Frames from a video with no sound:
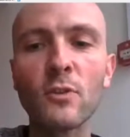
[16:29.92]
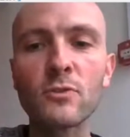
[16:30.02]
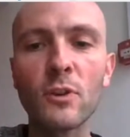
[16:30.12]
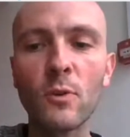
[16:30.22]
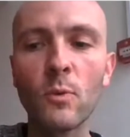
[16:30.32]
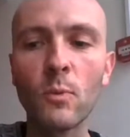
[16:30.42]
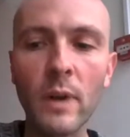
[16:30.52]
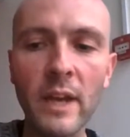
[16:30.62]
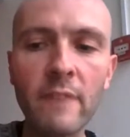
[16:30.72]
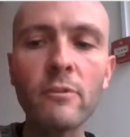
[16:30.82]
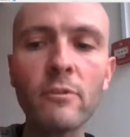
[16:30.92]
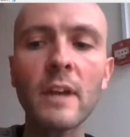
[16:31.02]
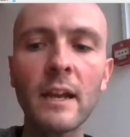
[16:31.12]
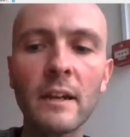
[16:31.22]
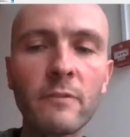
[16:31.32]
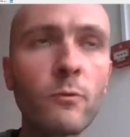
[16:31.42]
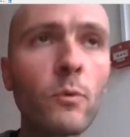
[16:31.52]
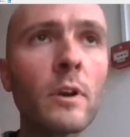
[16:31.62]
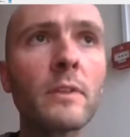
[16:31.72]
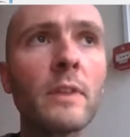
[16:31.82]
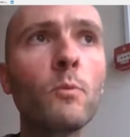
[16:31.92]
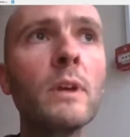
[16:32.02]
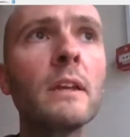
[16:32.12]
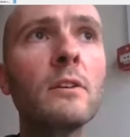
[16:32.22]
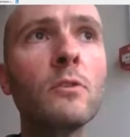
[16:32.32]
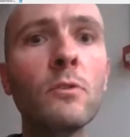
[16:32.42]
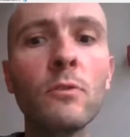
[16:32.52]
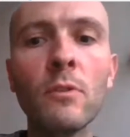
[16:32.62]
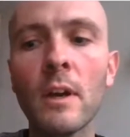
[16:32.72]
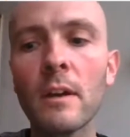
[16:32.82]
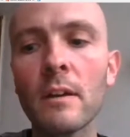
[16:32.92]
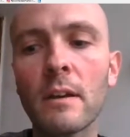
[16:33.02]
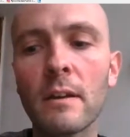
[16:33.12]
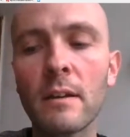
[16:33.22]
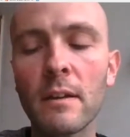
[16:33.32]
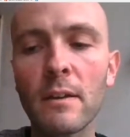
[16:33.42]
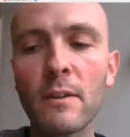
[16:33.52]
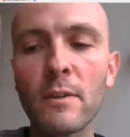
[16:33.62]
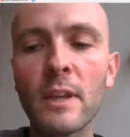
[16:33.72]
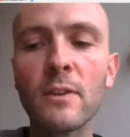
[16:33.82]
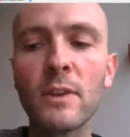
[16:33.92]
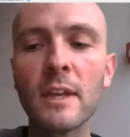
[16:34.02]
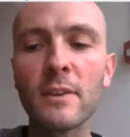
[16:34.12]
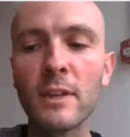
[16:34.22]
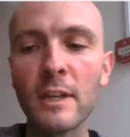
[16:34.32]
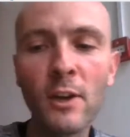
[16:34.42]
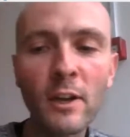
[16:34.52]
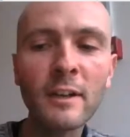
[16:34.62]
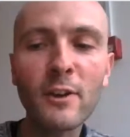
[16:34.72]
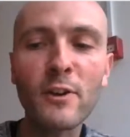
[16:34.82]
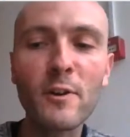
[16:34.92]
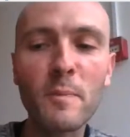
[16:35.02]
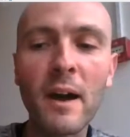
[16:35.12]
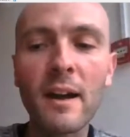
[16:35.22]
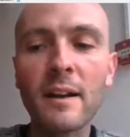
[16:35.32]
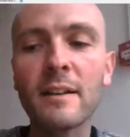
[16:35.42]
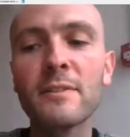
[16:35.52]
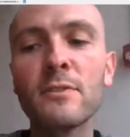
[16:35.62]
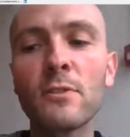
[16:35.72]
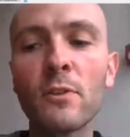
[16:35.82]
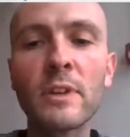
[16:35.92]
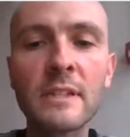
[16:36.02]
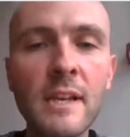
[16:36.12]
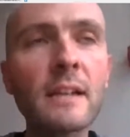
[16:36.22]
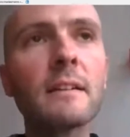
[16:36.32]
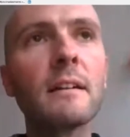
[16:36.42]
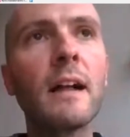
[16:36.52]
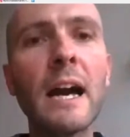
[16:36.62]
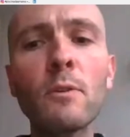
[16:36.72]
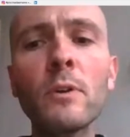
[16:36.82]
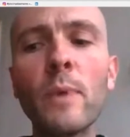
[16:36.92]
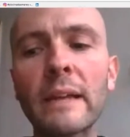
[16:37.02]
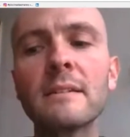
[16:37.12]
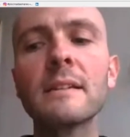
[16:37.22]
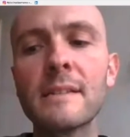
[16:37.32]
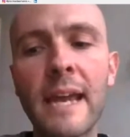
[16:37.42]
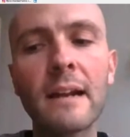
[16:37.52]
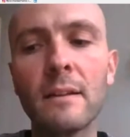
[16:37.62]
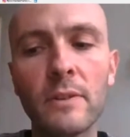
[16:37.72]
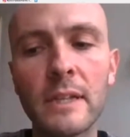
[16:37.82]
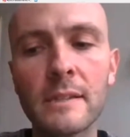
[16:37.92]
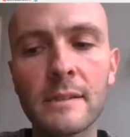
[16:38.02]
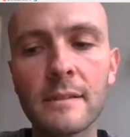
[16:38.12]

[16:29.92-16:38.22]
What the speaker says: So whatever kind of work that we can do, the non-lawyer part, you know, the technical, how can we actually tackle this?